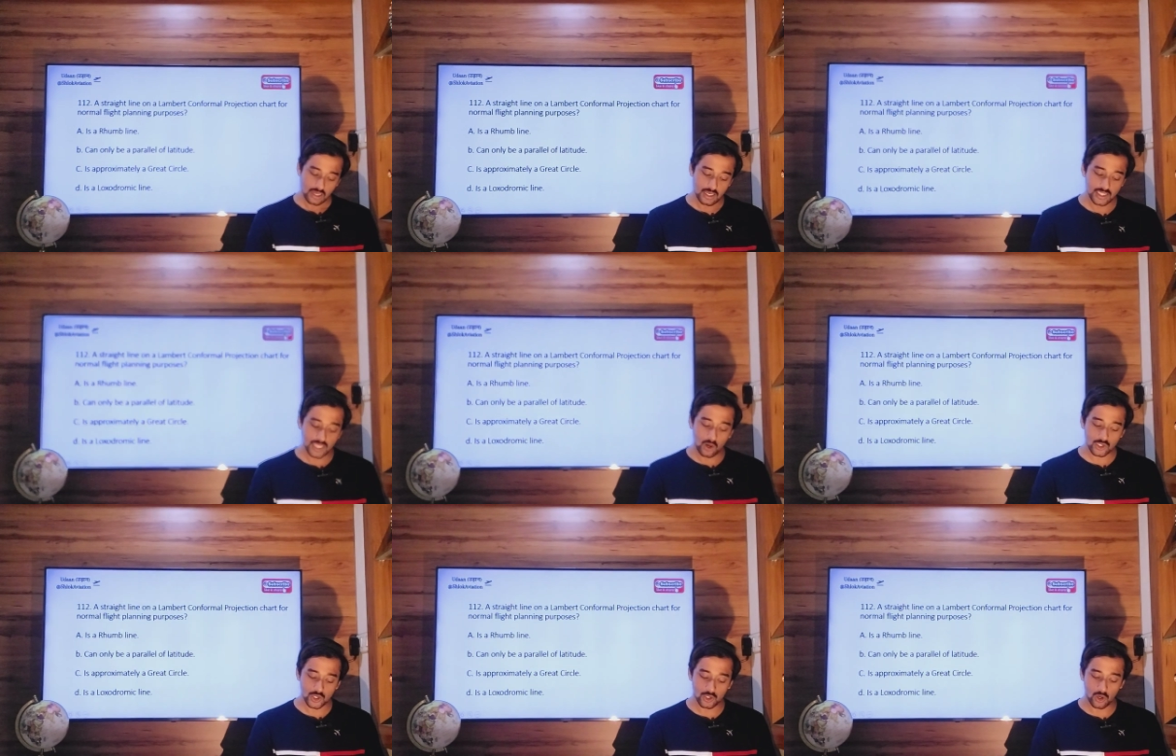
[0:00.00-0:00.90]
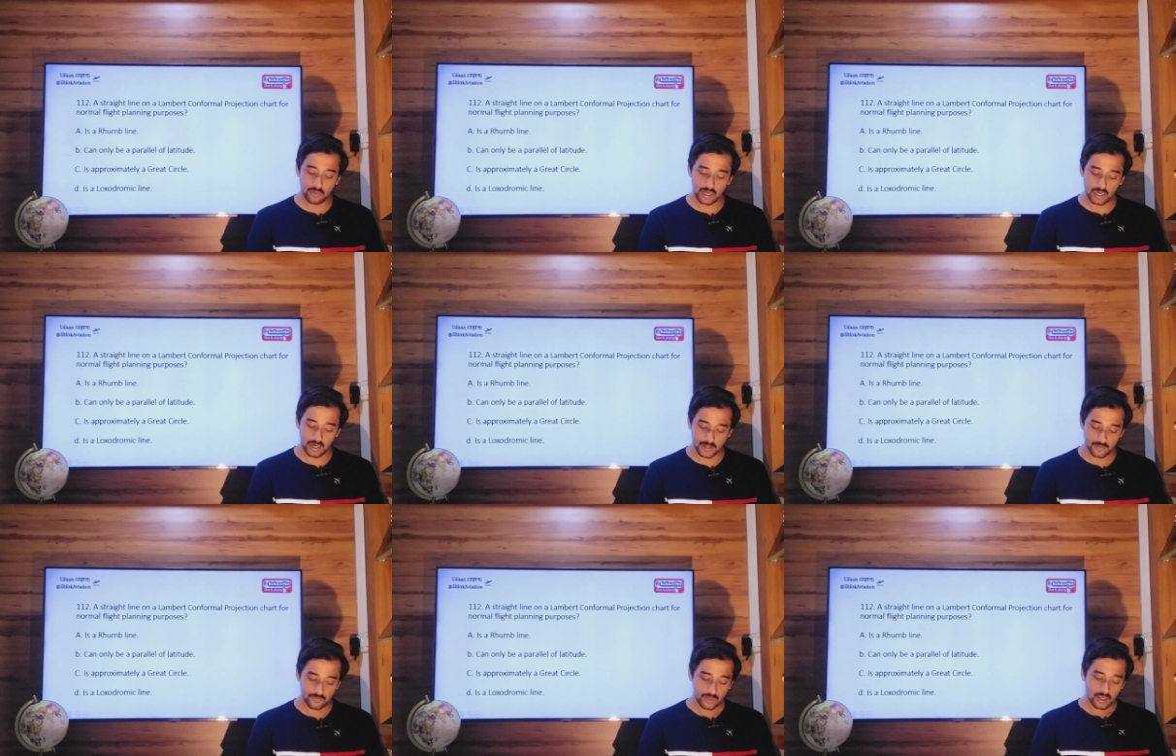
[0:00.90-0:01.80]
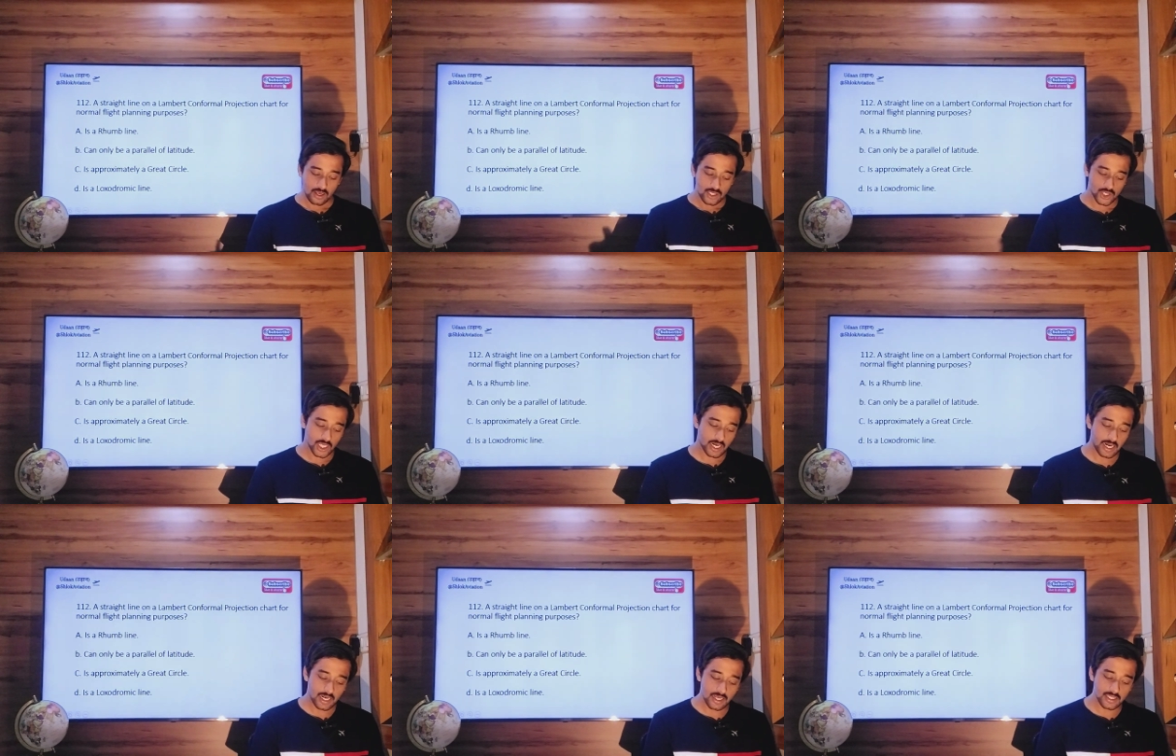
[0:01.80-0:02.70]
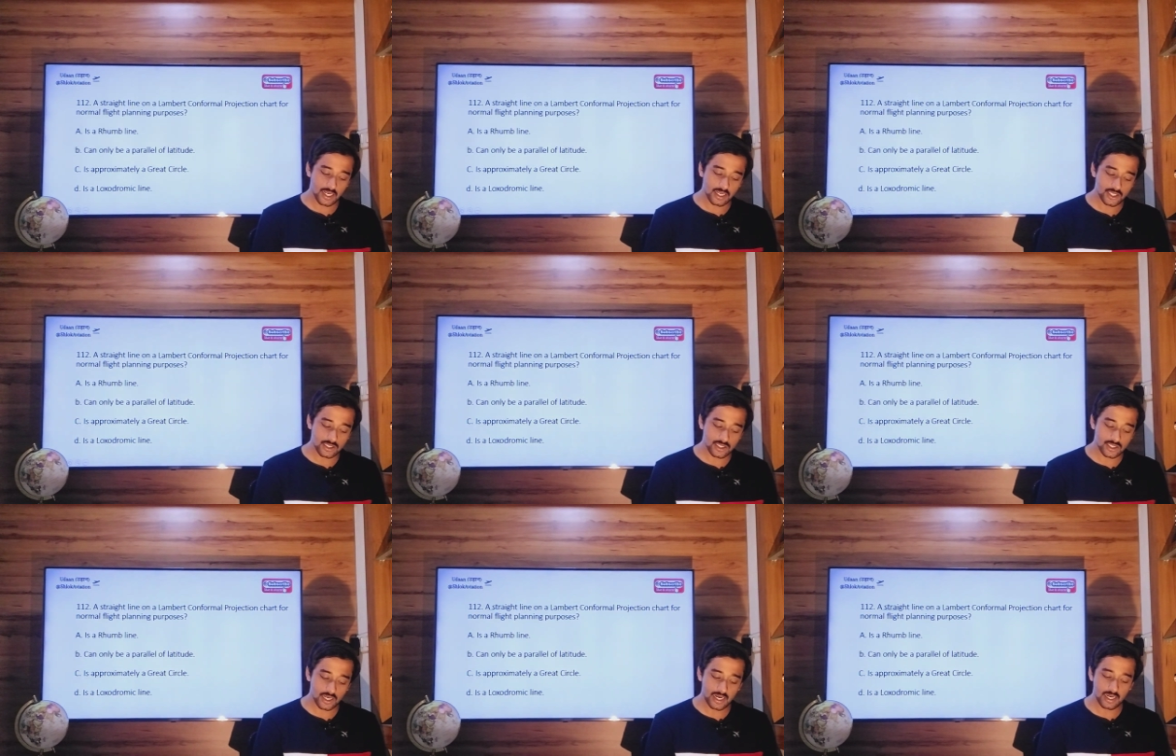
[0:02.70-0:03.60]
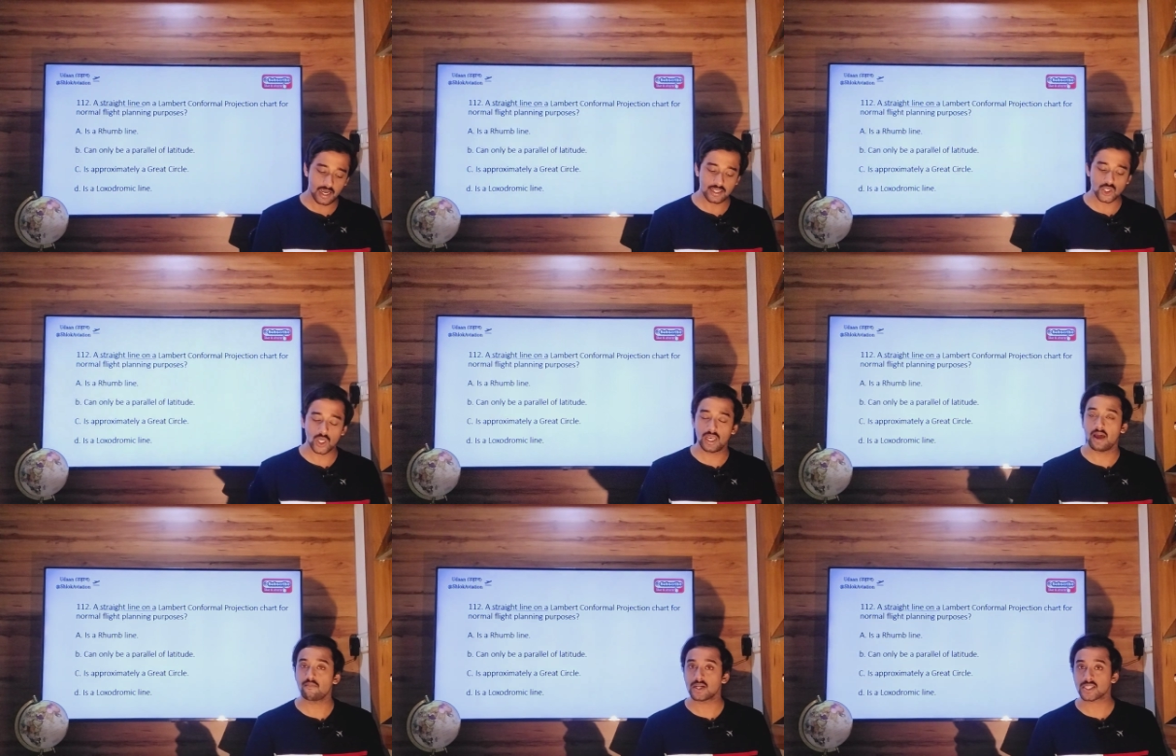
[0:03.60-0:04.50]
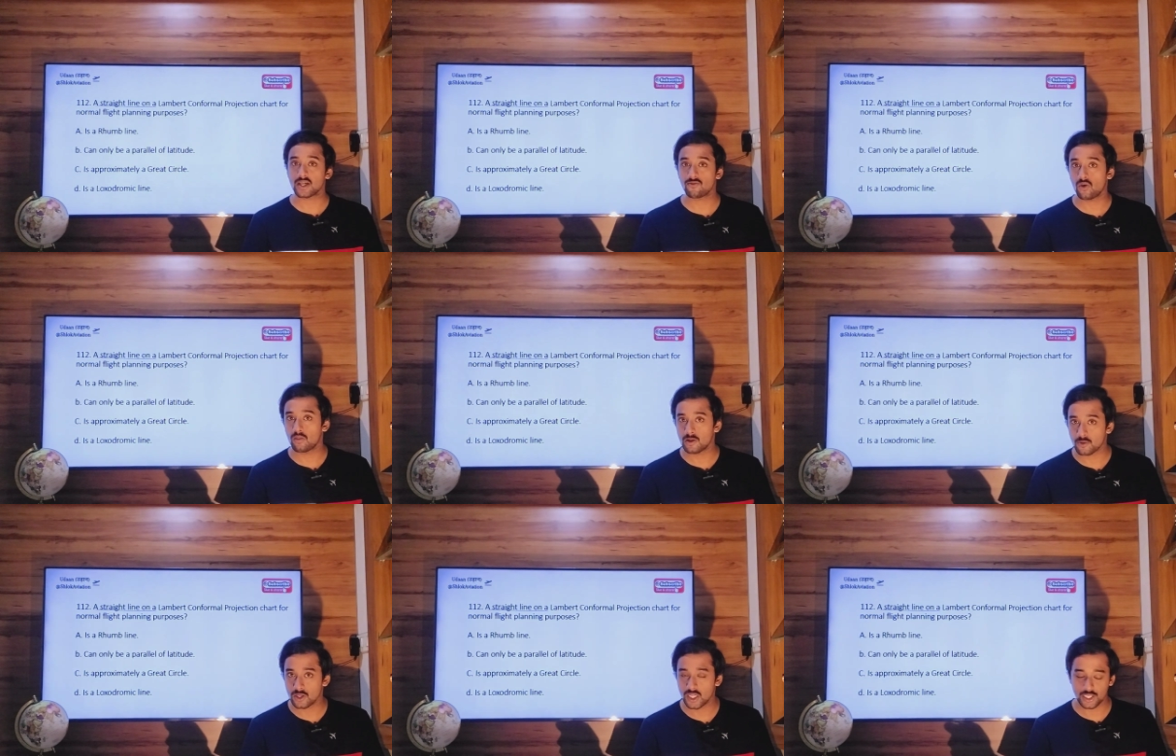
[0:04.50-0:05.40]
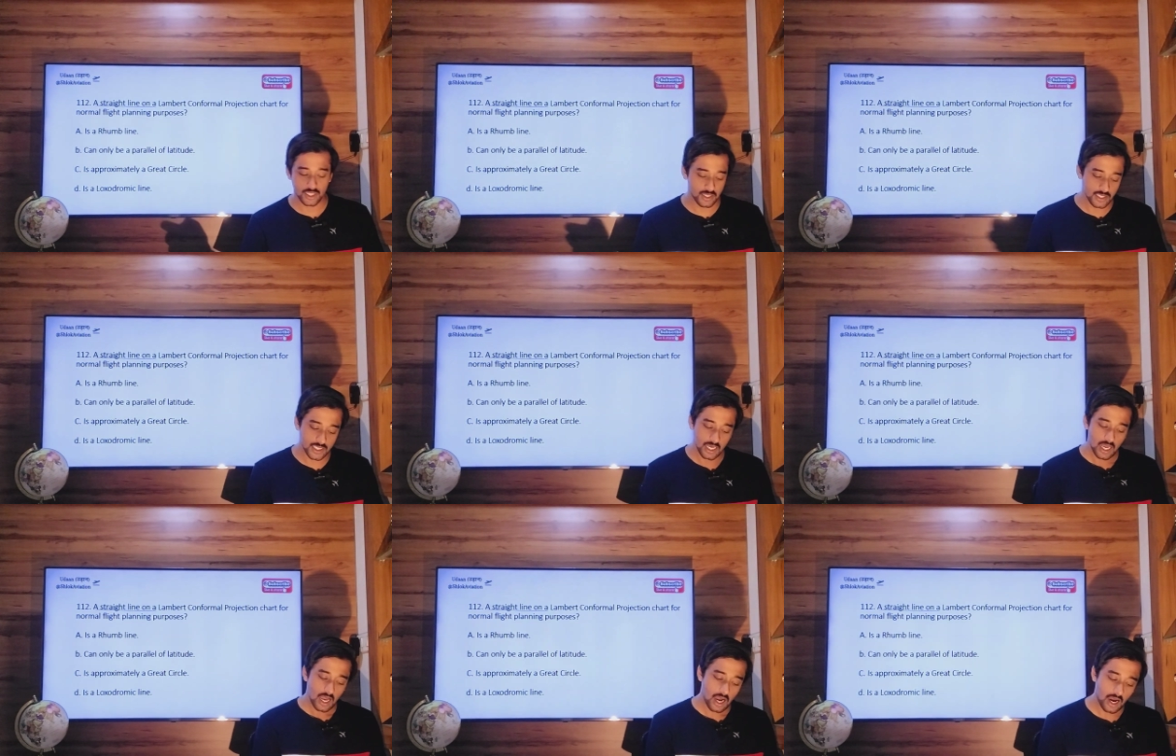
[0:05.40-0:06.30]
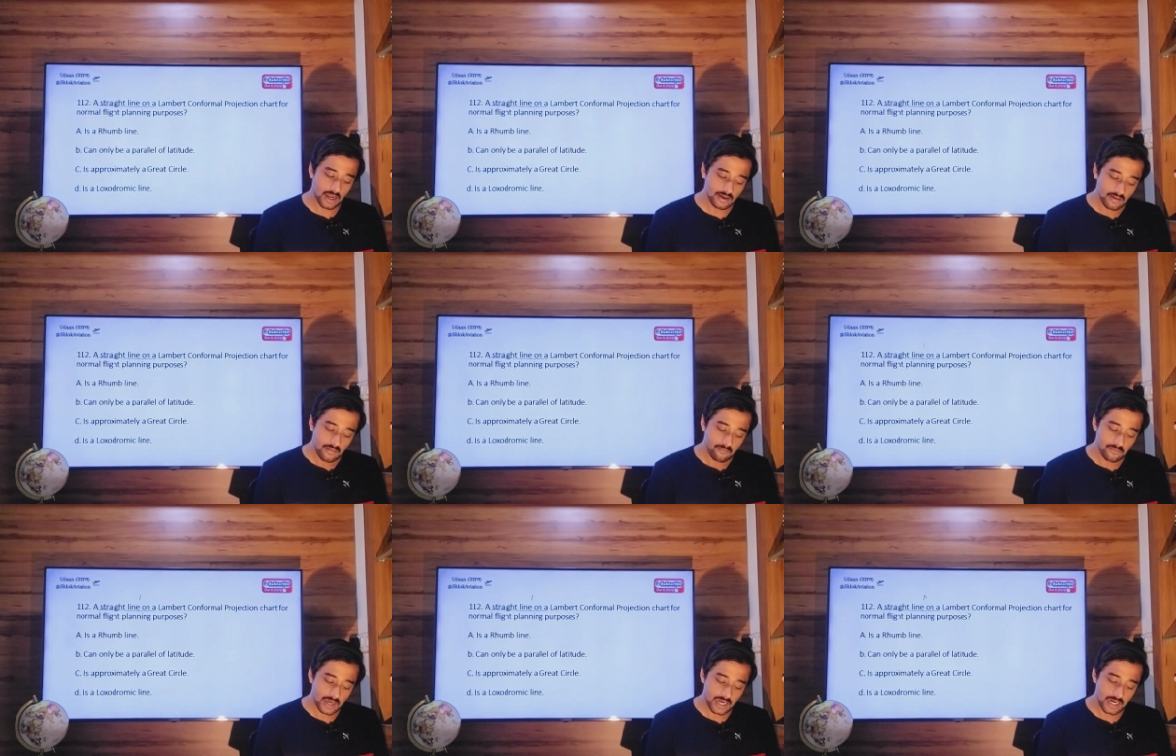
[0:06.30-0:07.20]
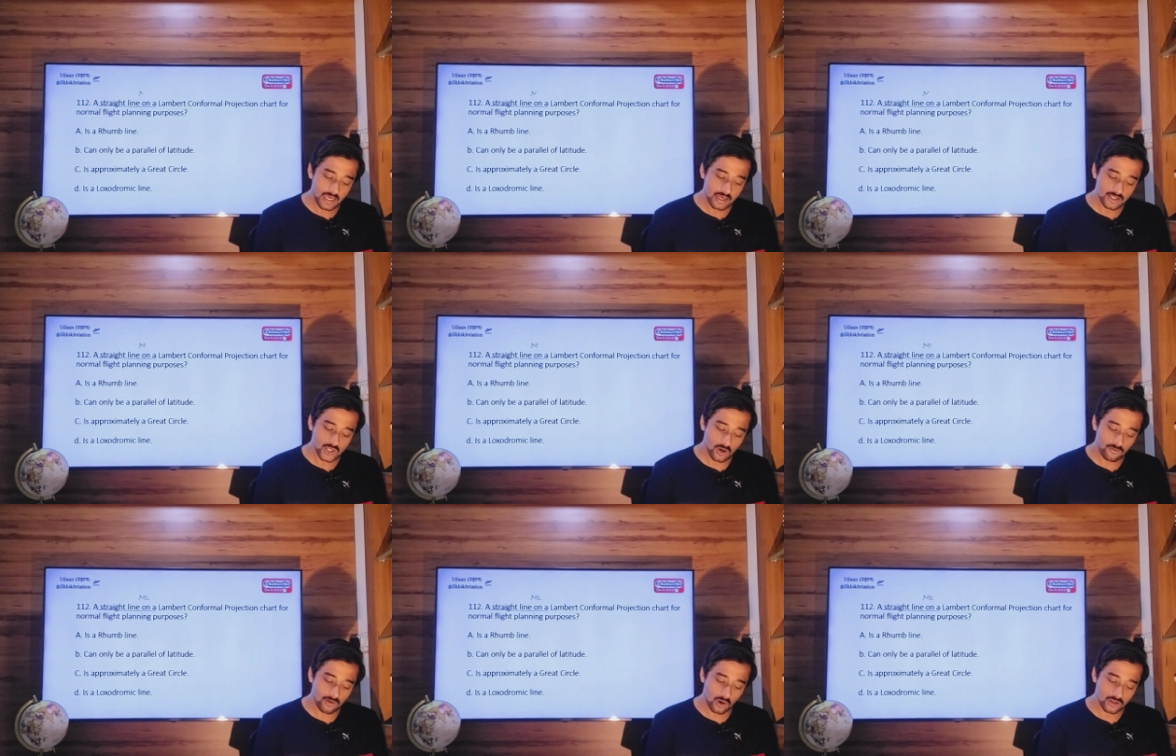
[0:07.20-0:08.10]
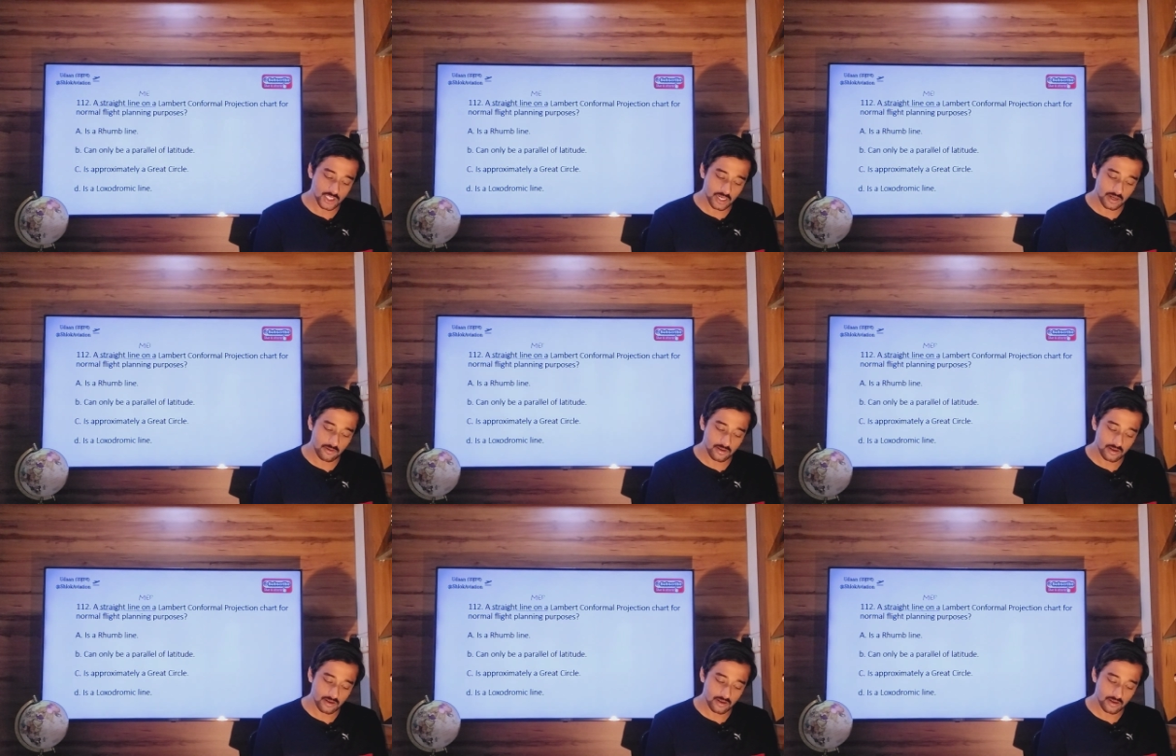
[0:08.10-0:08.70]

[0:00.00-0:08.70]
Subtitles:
Is a loxodromic line. So the correct answer is straight lines on Lambert's conformal projections are meridians of longitude.